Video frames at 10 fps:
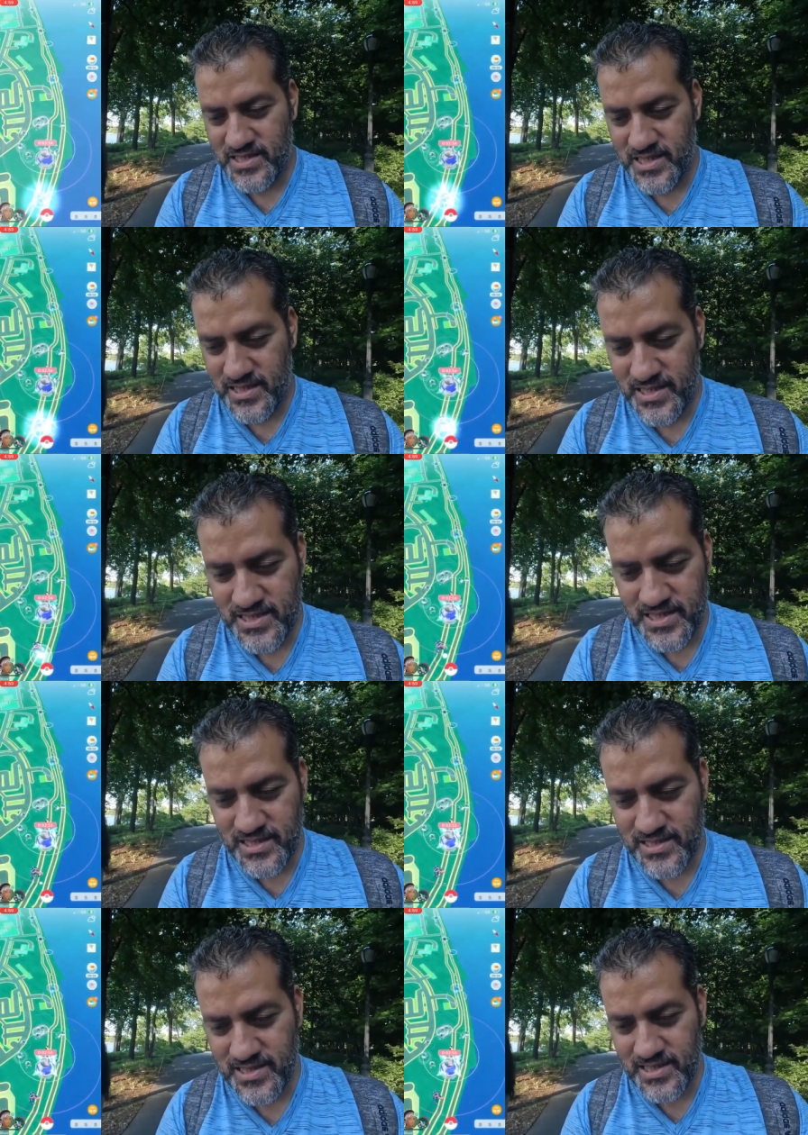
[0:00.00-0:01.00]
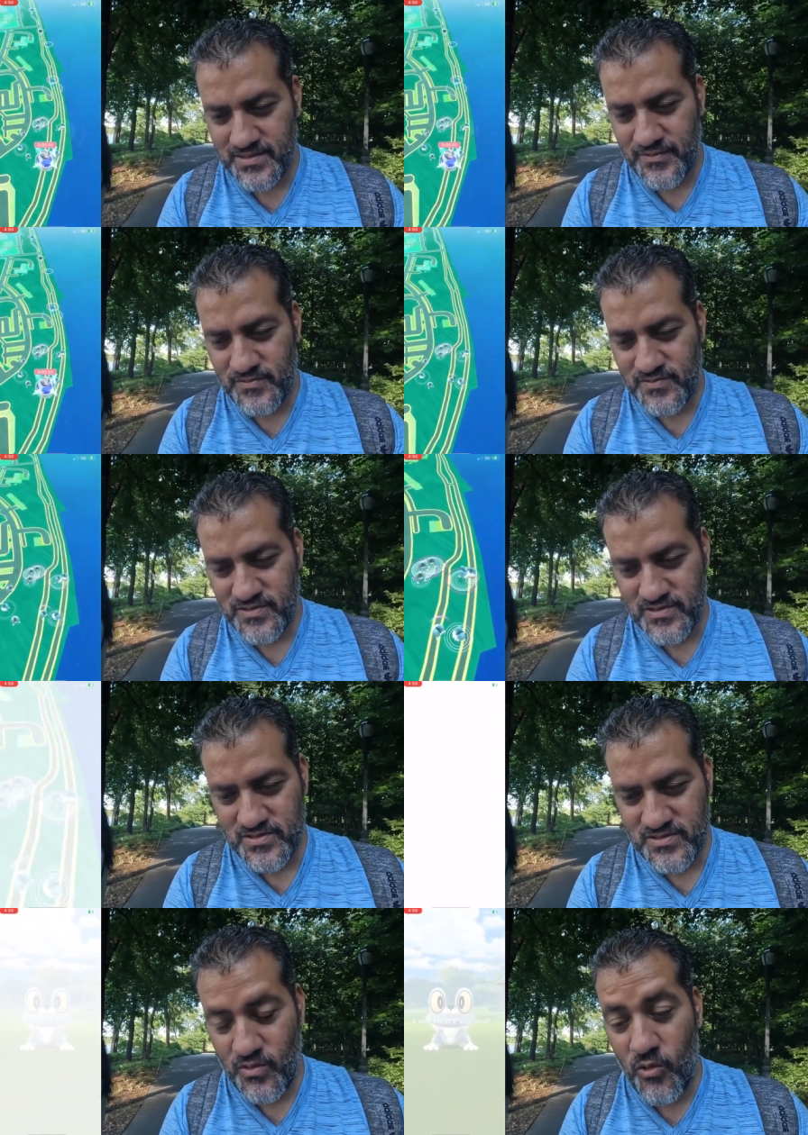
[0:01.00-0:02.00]
trying to check, trying to check these last few.
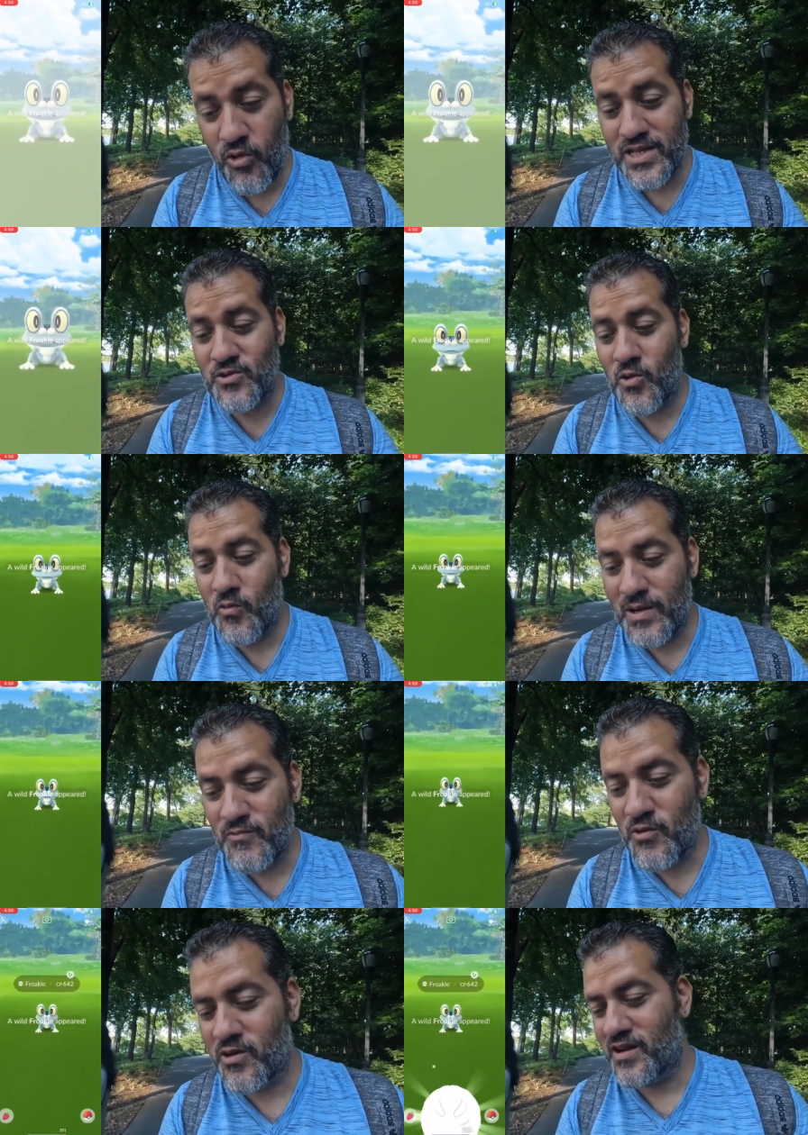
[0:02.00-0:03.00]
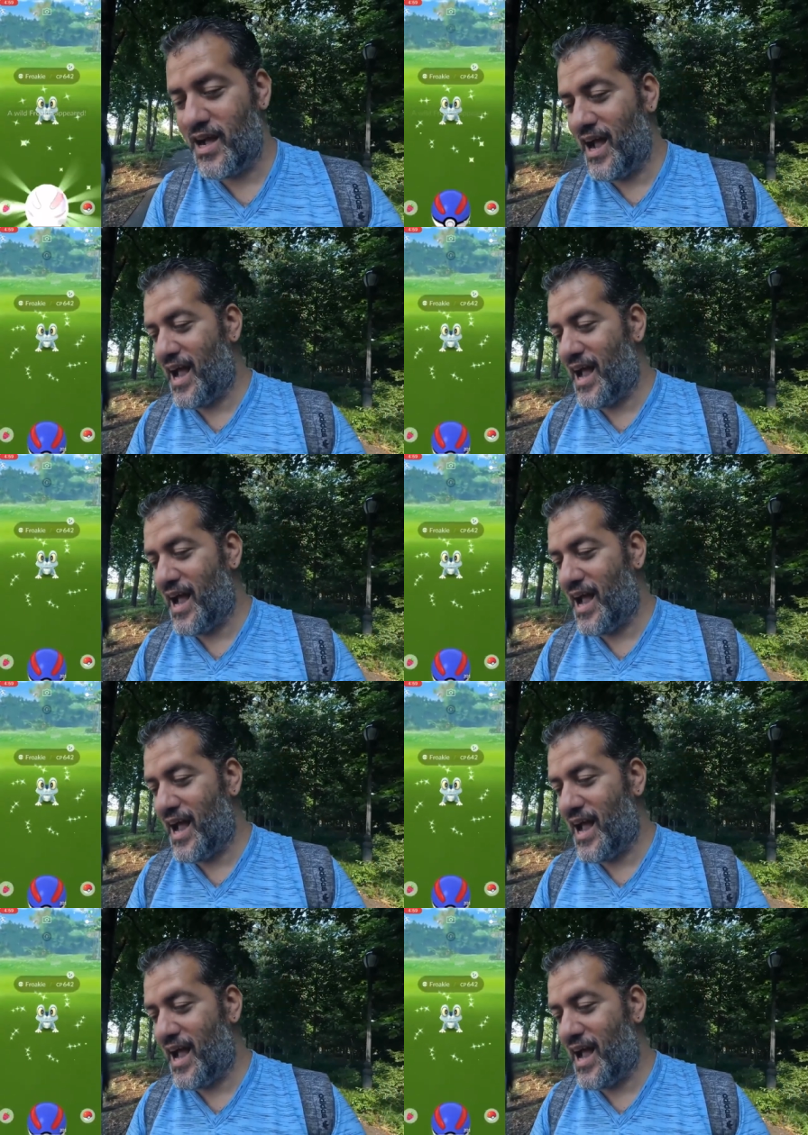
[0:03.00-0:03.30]
No. Oh, let's go one more.